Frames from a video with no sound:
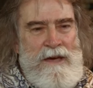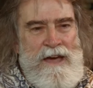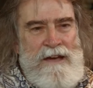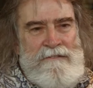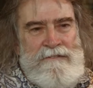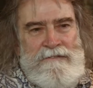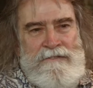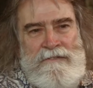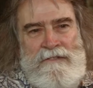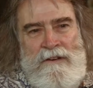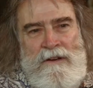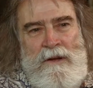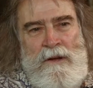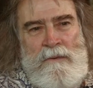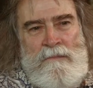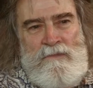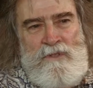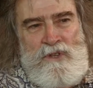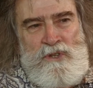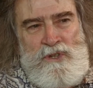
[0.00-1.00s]
back
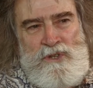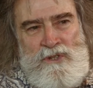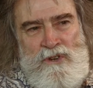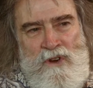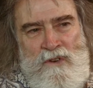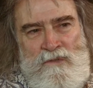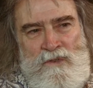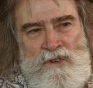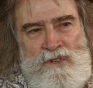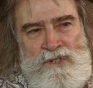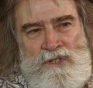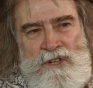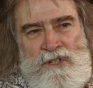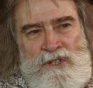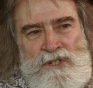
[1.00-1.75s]
from the service,